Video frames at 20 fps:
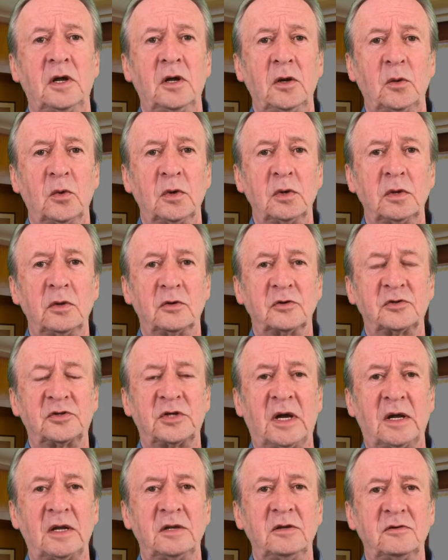were looked
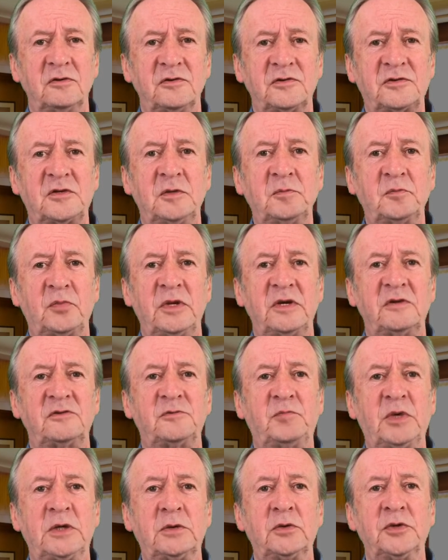at not simply as
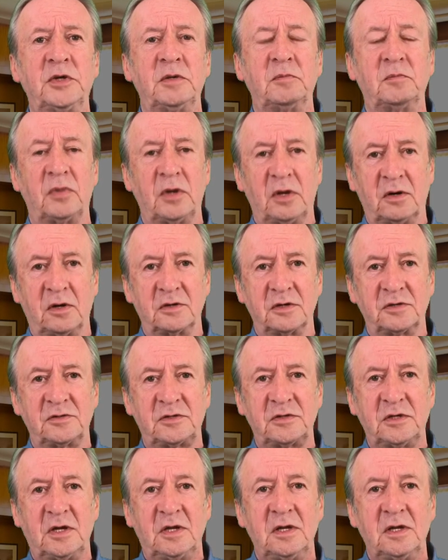building blocks,